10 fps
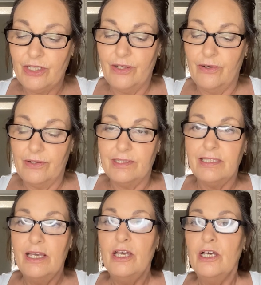those.
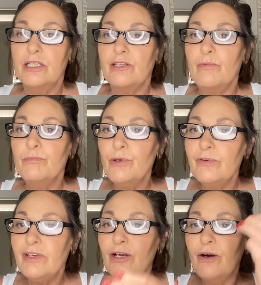So
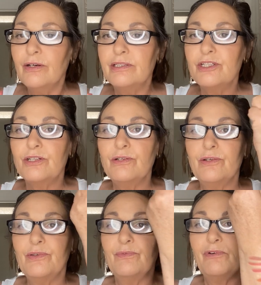moving on
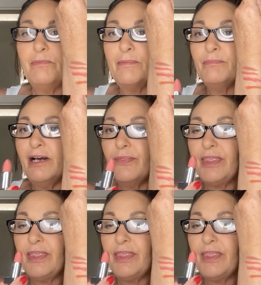to, remember,